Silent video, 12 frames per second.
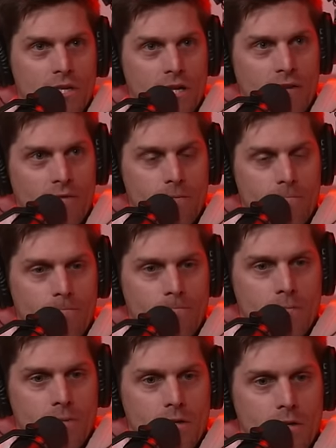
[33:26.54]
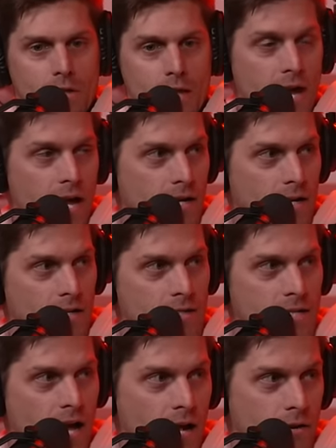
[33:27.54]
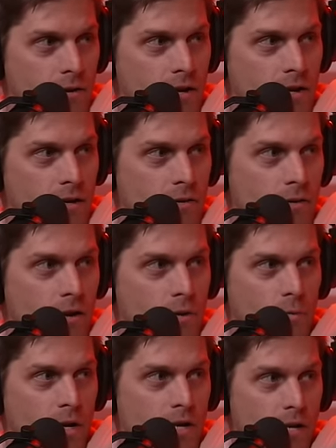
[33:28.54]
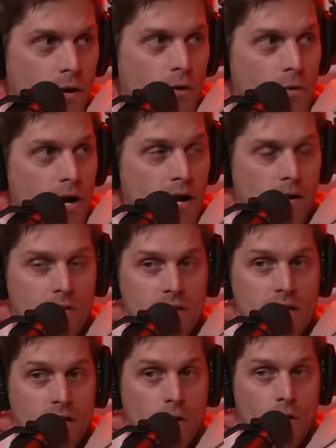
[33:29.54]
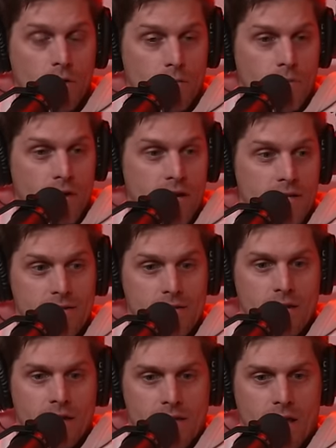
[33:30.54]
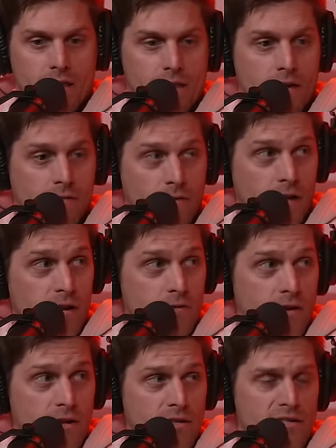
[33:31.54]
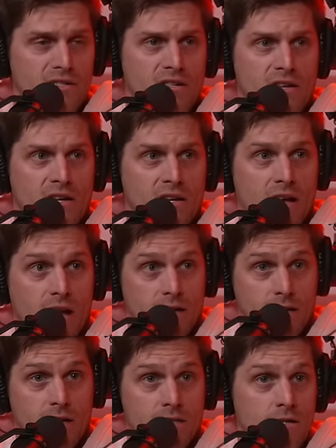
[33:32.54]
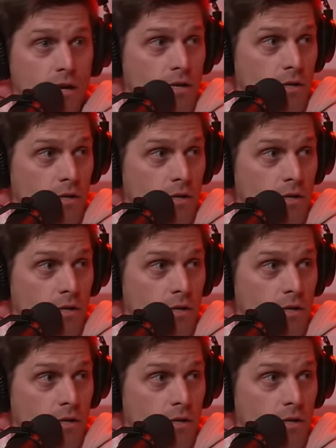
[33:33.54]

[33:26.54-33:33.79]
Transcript: didn't even land on Saturday. We had to go around, and then all the planes that left later than us had got stuck in